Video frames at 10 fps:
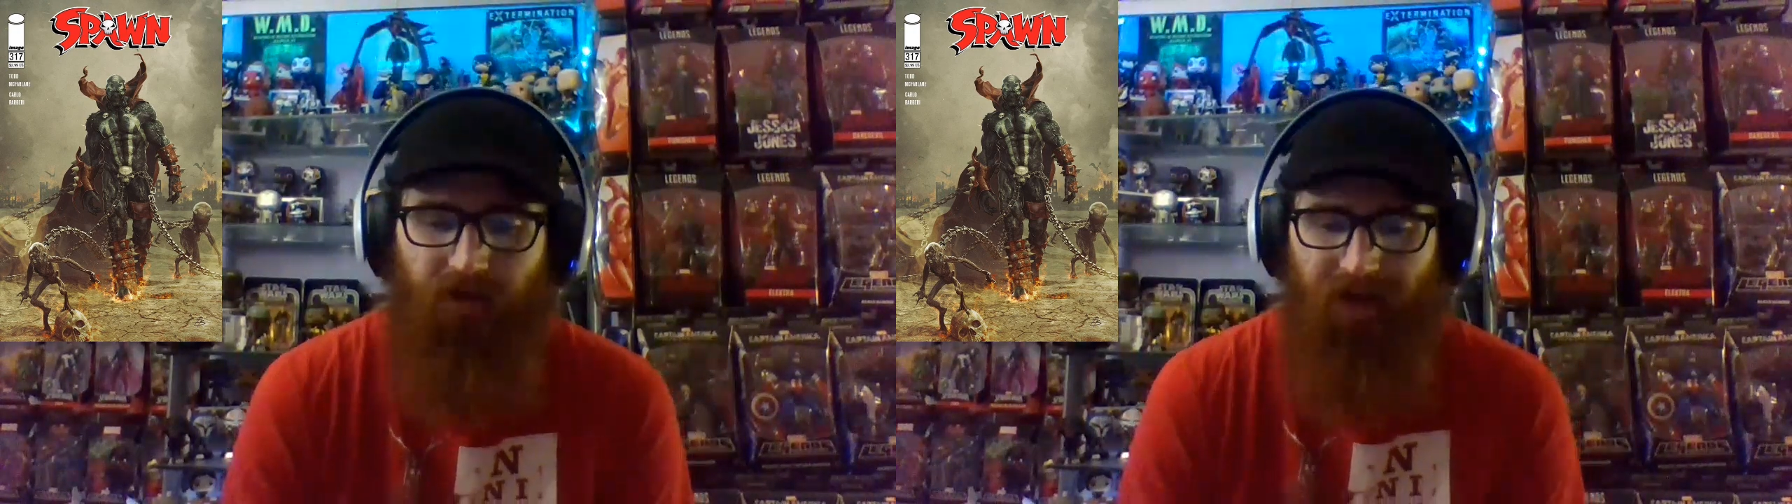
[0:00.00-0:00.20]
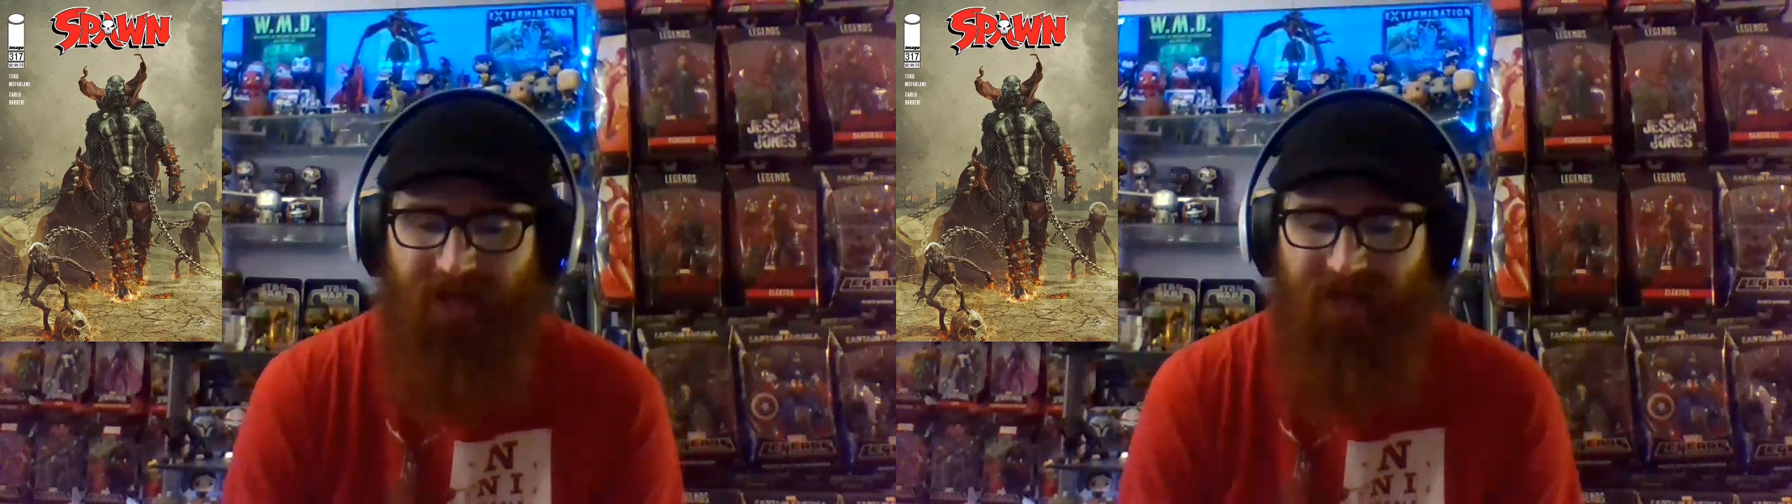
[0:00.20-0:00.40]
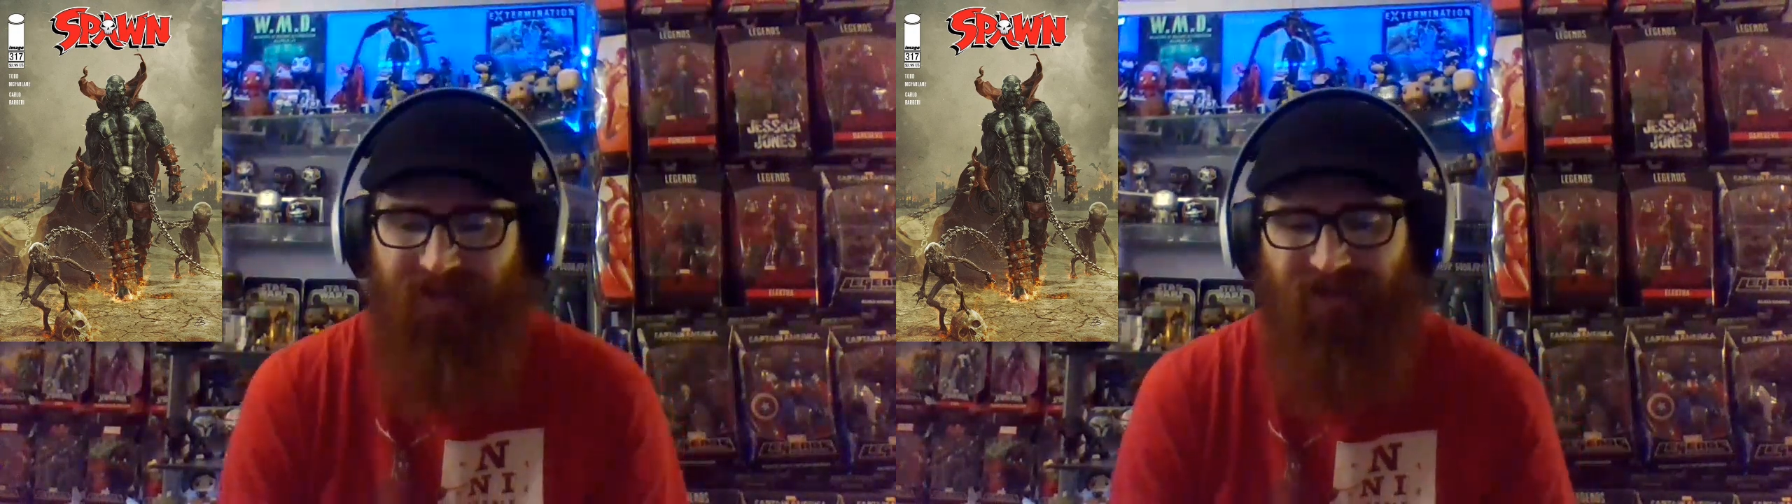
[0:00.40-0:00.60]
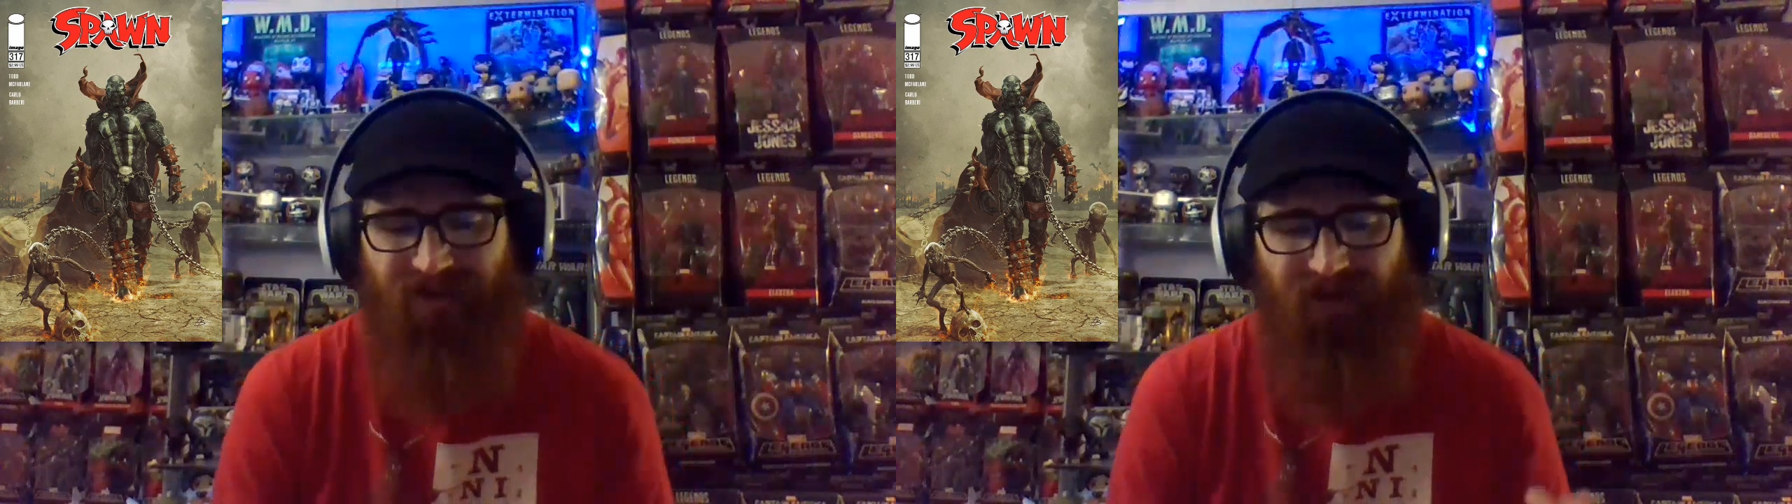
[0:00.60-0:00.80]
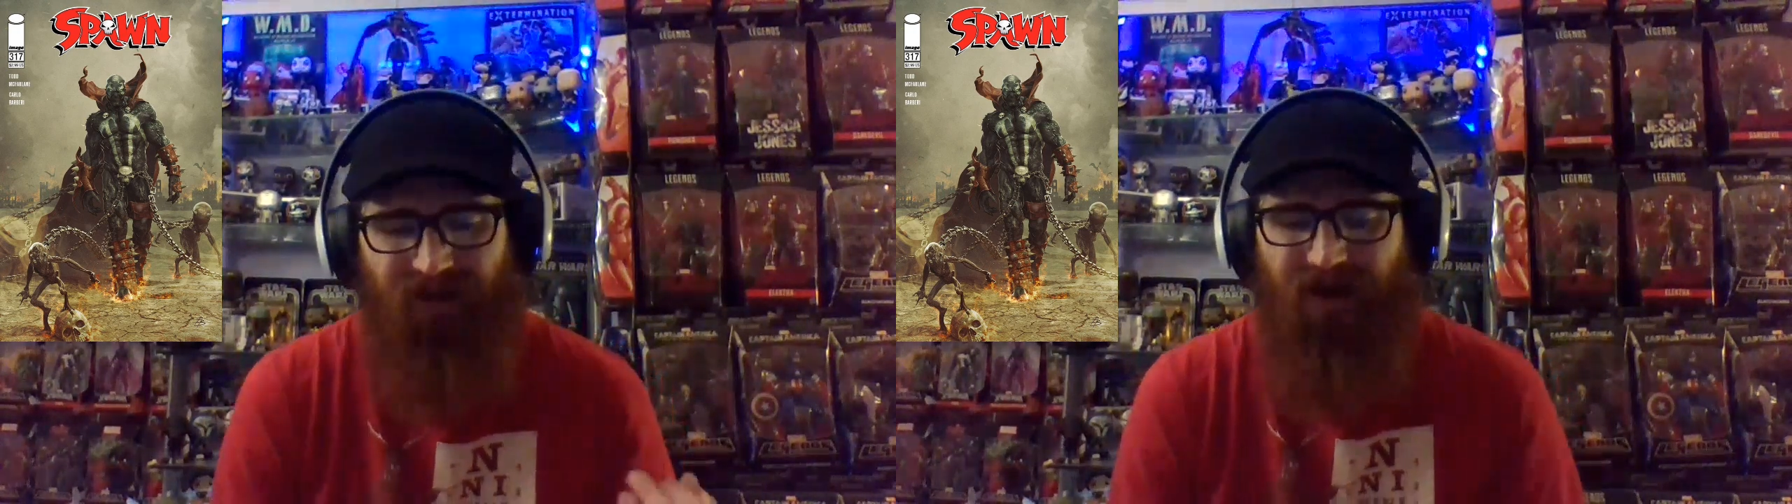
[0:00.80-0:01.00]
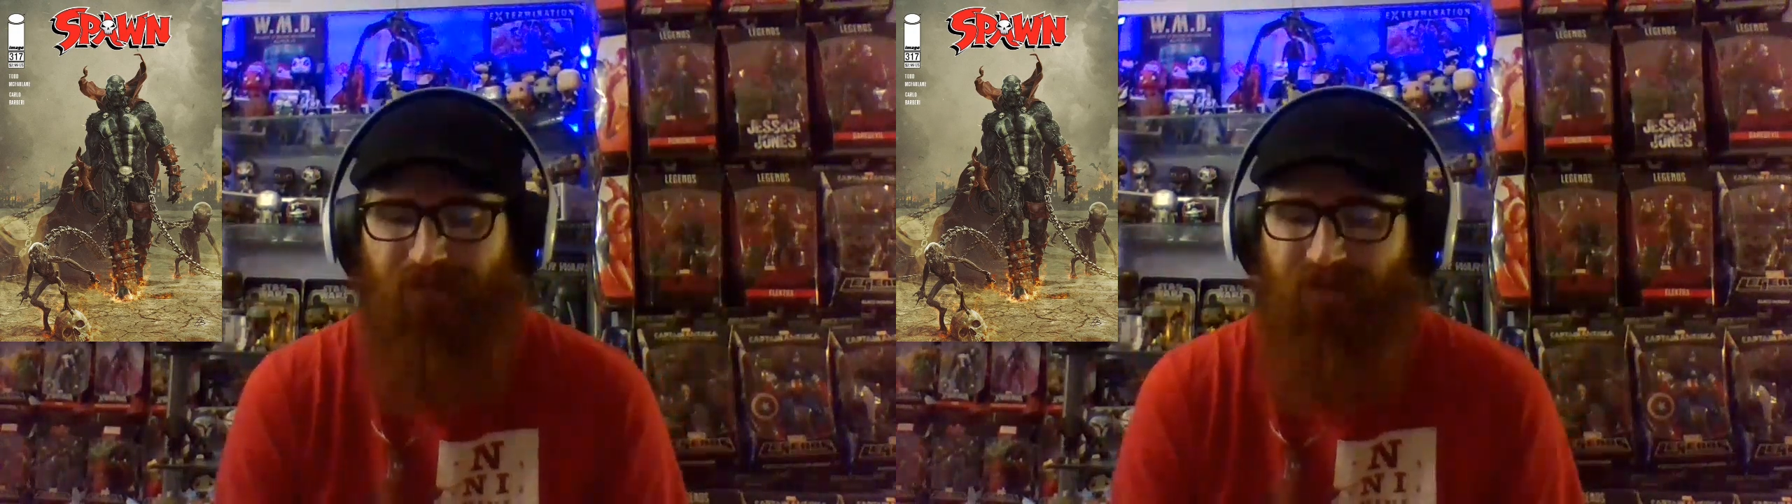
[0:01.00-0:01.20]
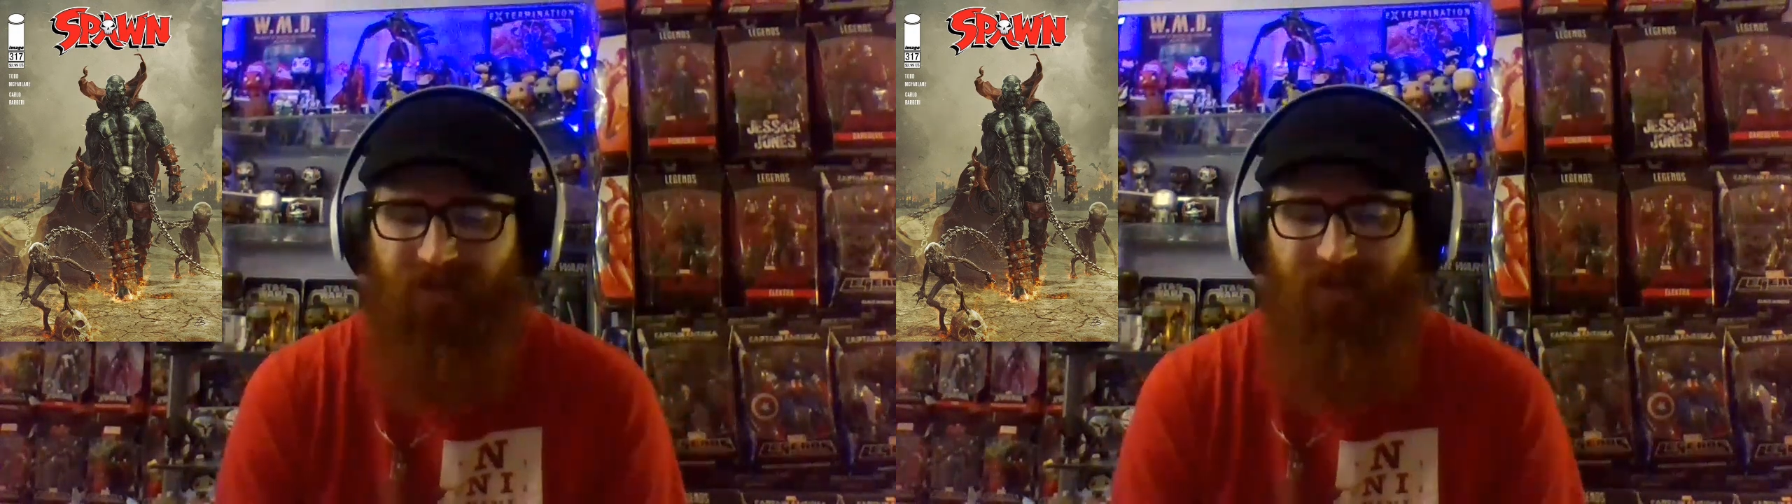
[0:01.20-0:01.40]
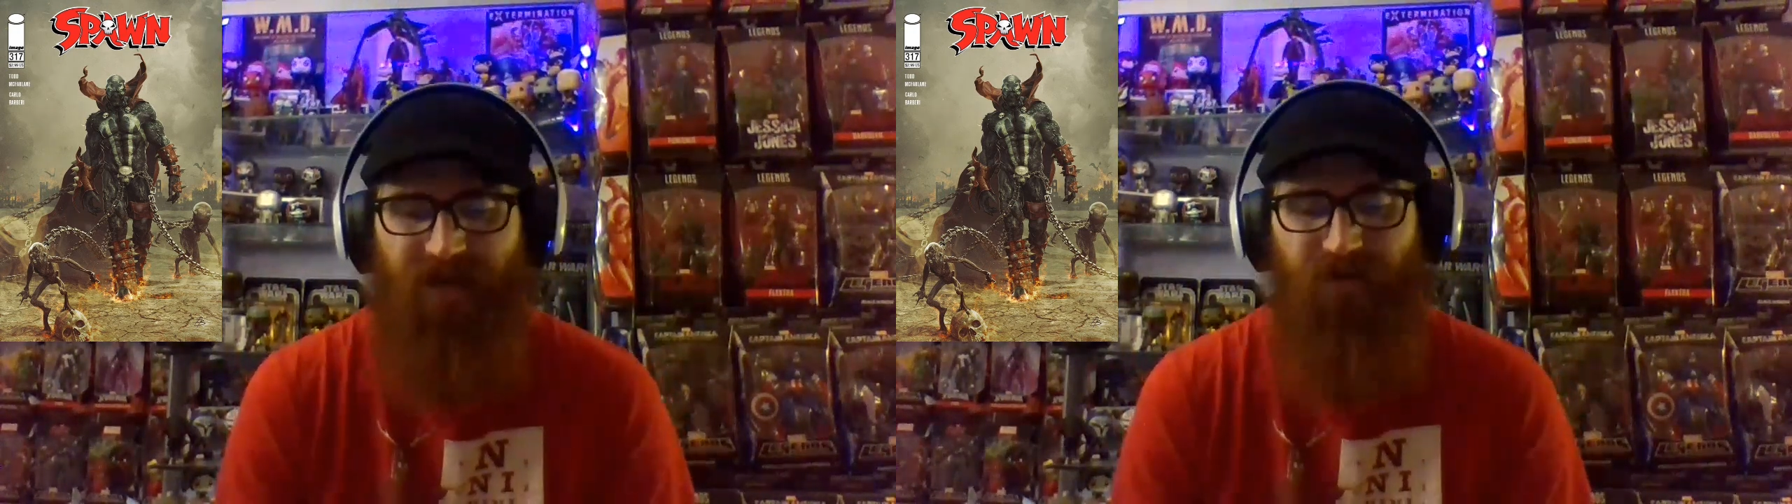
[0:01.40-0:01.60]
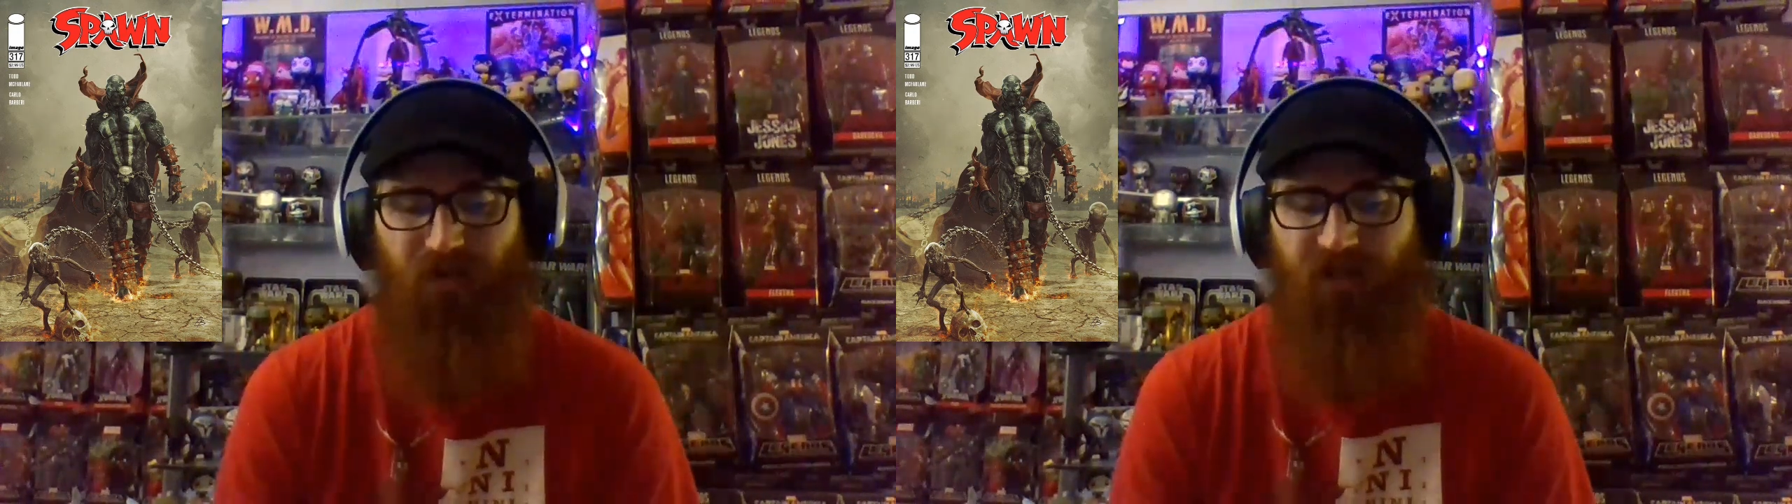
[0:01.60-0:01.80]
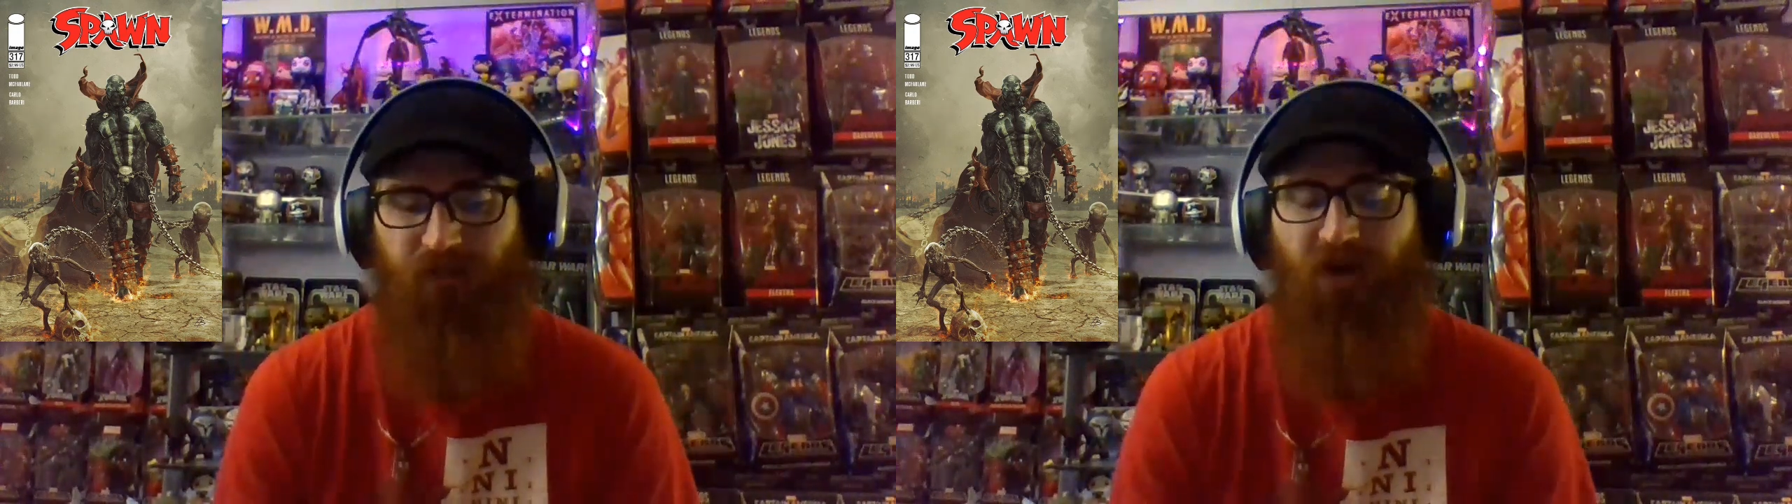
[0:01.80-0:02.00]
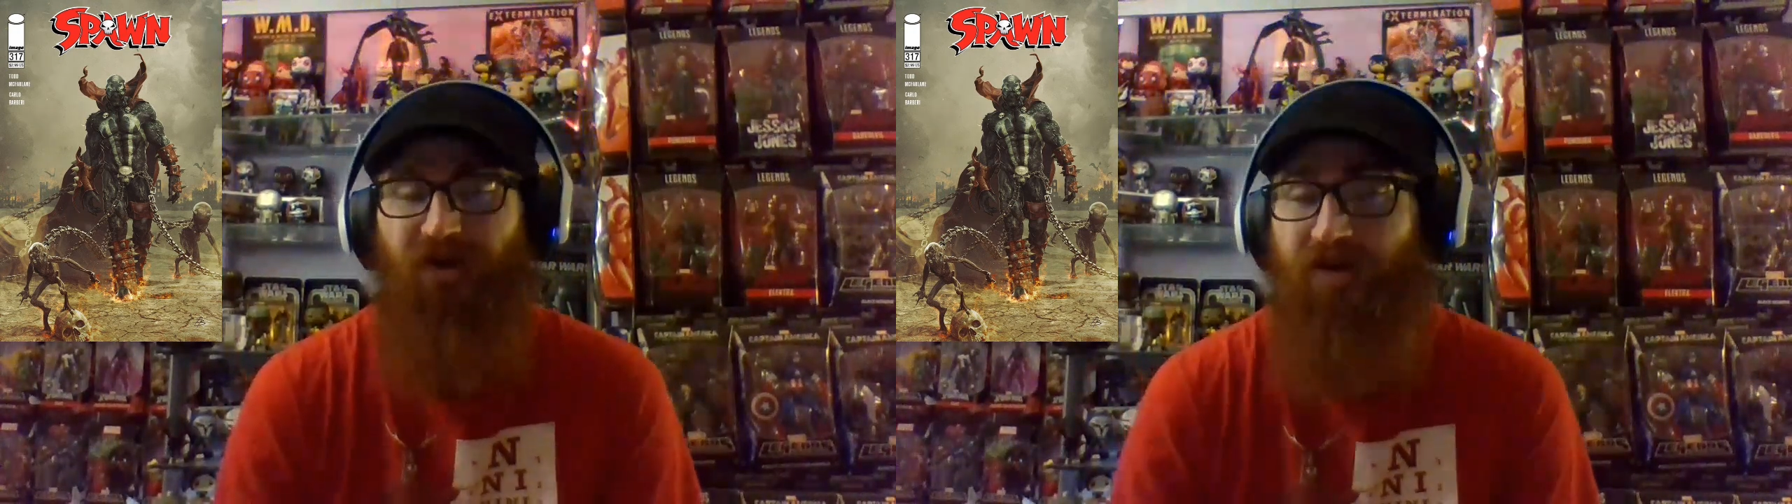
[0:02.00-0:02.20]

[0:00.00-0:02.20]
And he slams it down where Spawn